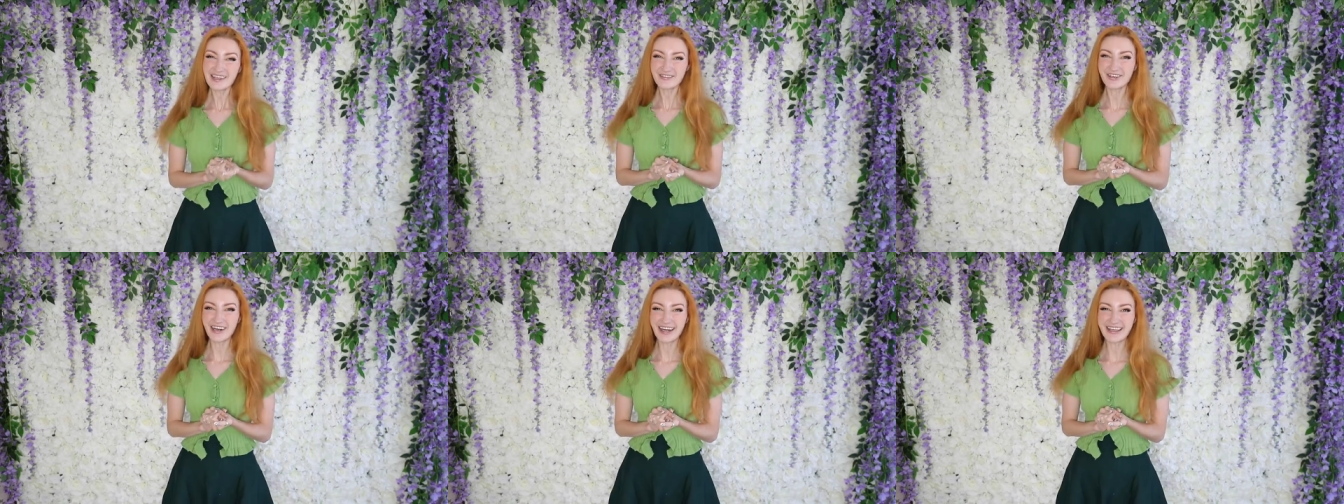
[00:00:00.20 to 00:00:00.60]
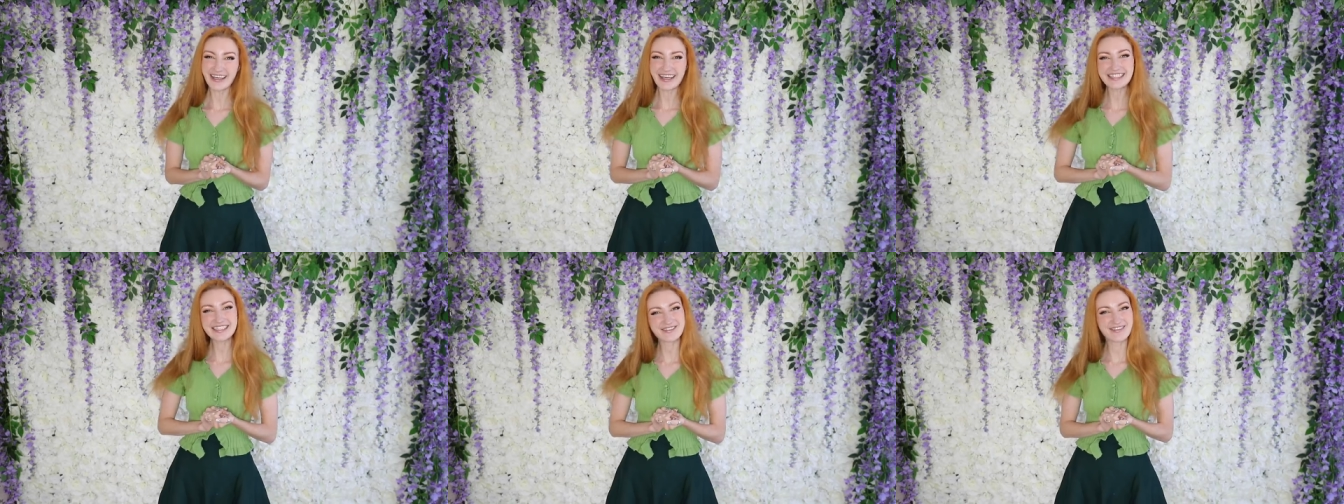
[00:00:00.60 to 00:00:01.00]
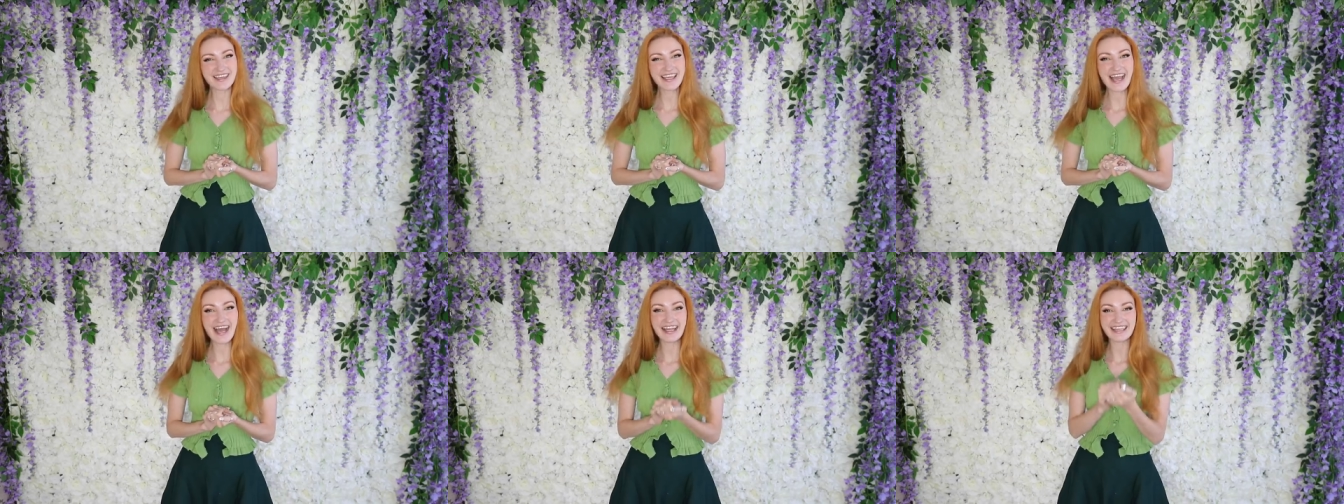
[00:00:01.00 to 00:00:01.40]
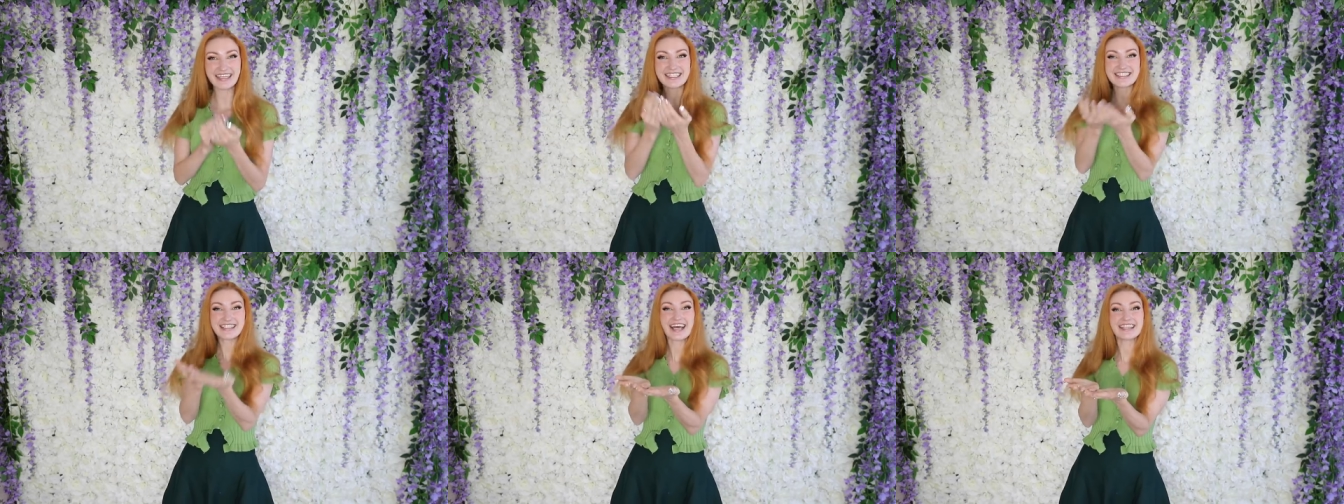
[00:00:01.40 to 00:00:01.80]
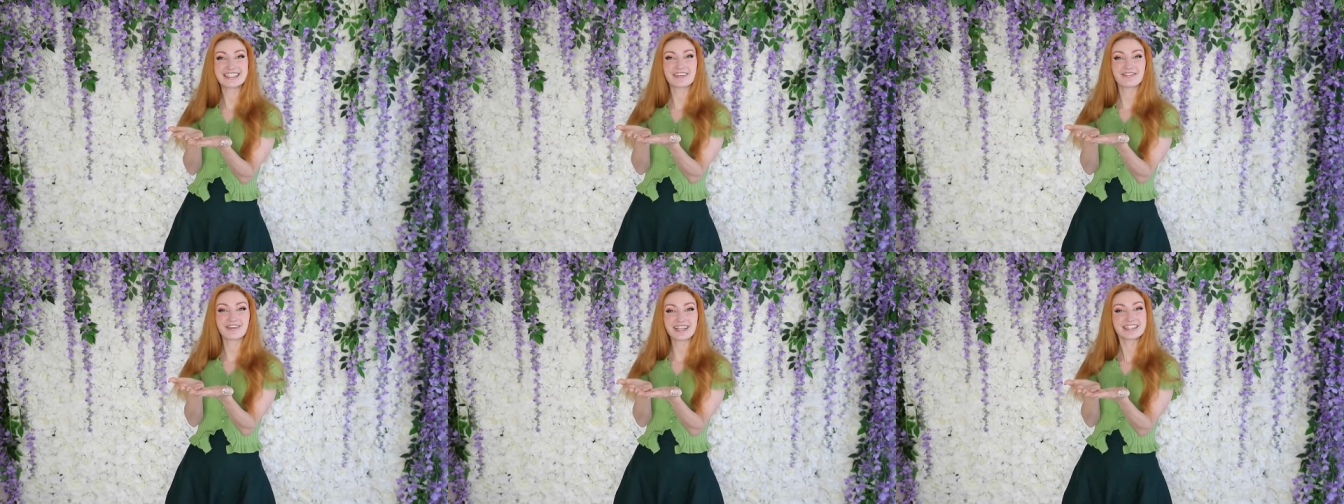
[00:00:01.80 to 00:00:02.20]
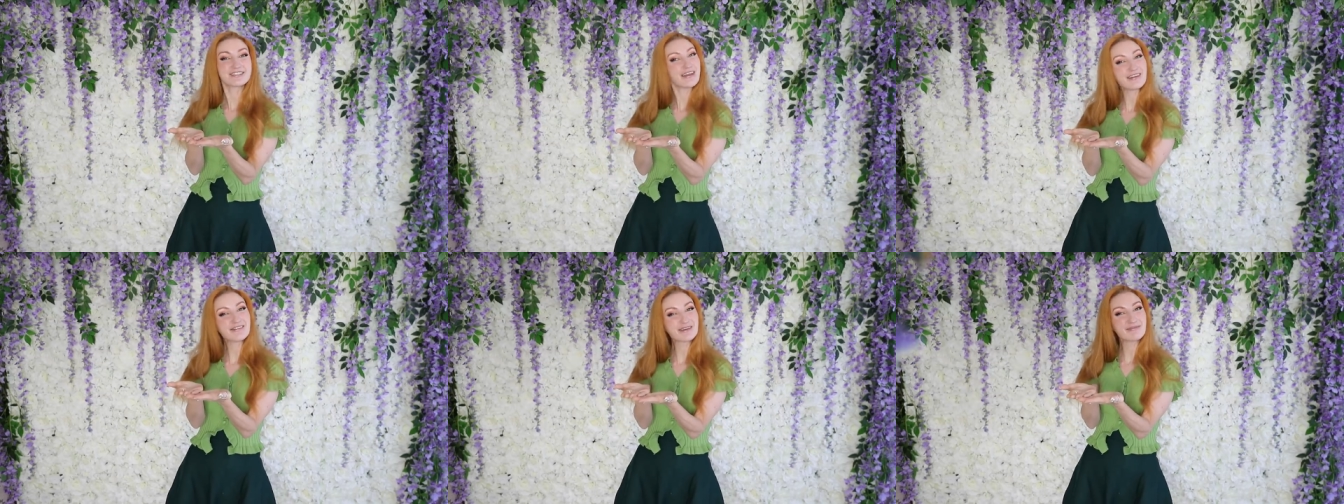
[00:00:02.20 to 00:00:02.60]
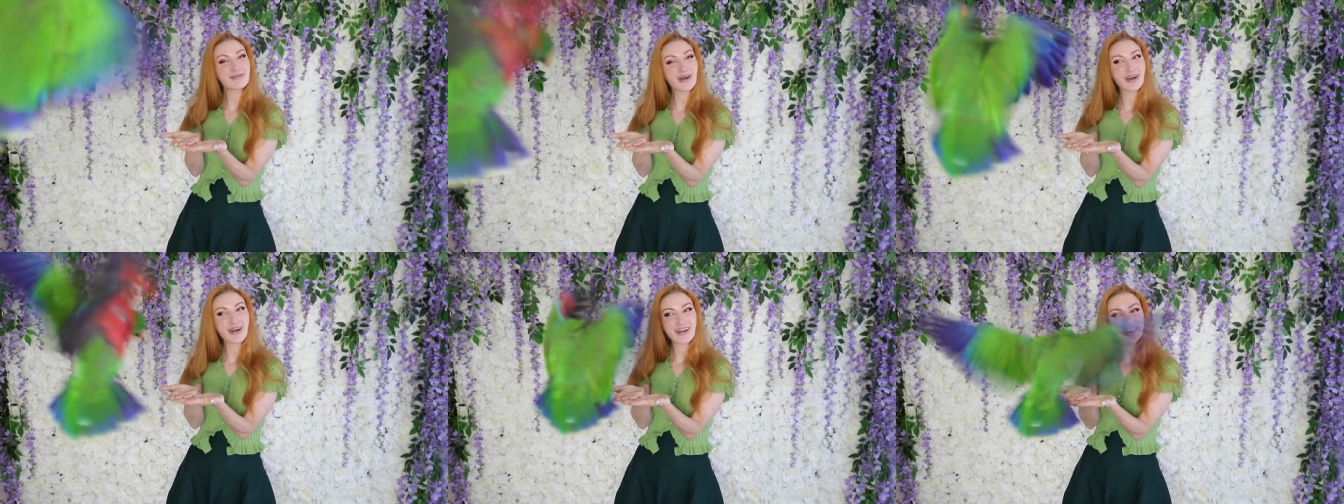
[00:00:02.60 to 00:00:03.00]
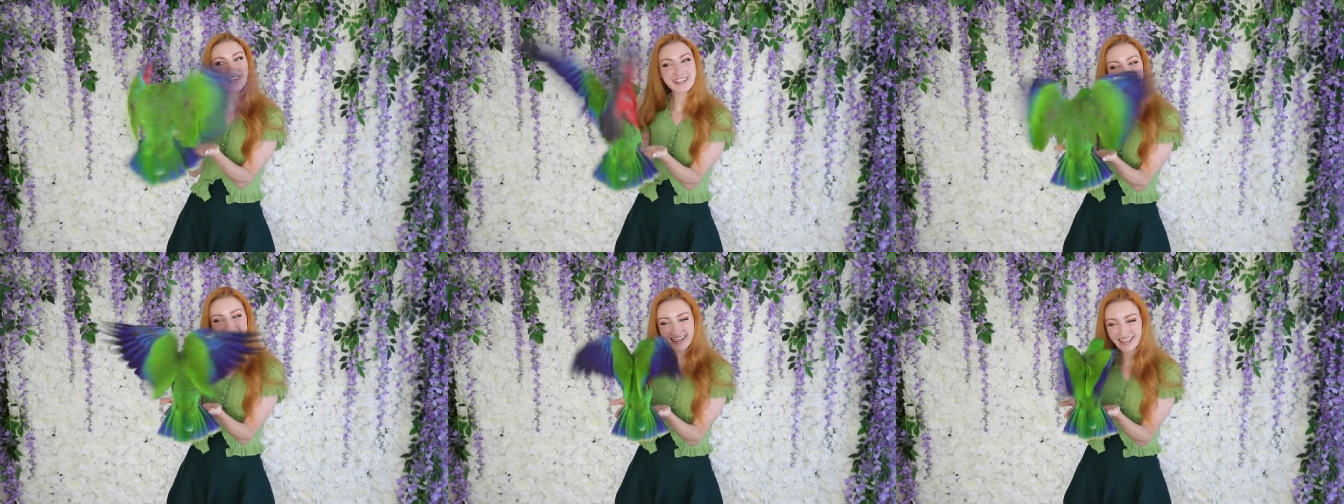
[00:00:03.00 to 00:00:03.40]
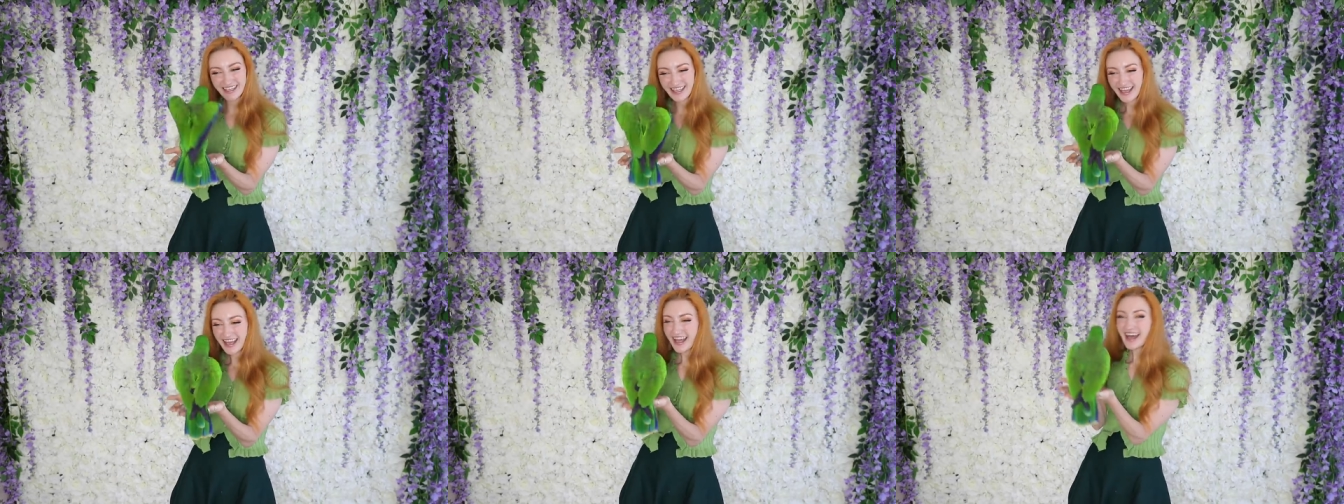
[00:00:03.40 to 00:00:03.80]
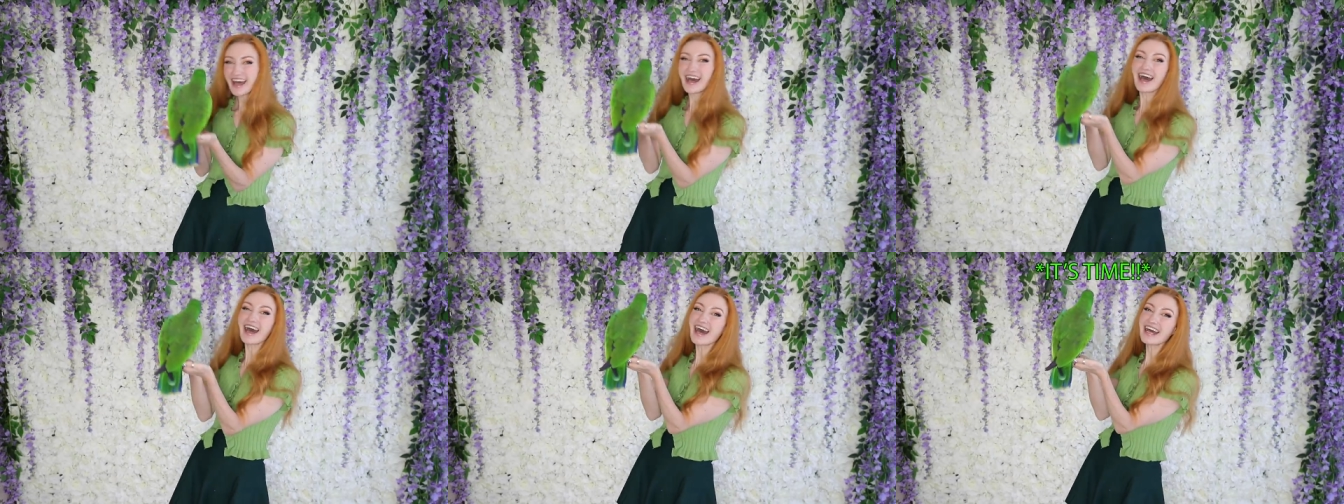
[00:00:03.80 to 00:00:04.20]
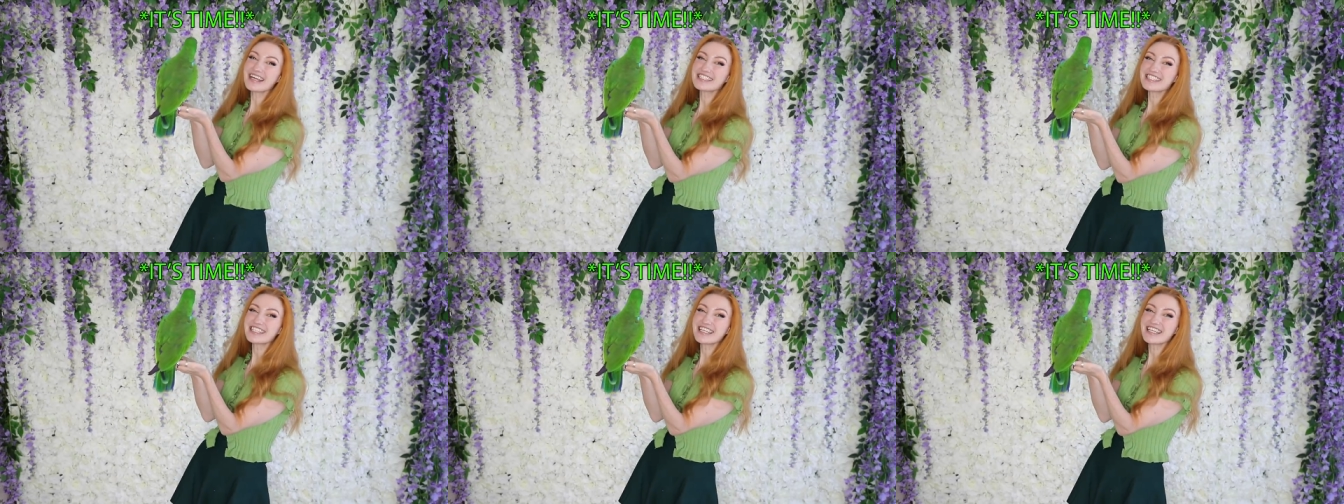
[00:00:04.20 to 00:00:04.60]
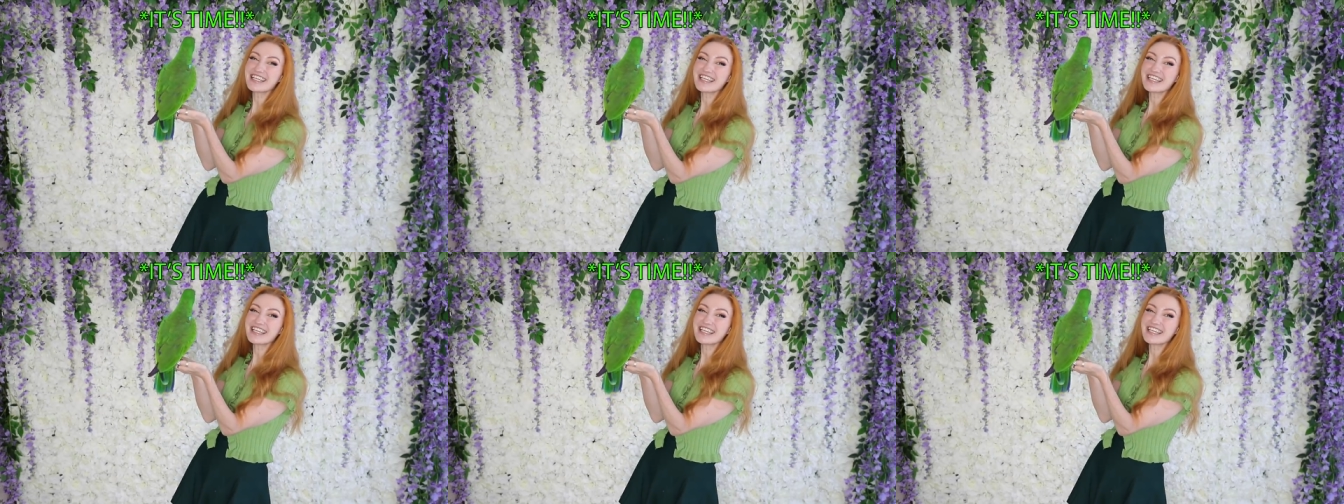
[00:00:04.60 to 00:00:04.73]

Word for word: everyone, it's me Alex and everyone's favorite bird, Archie!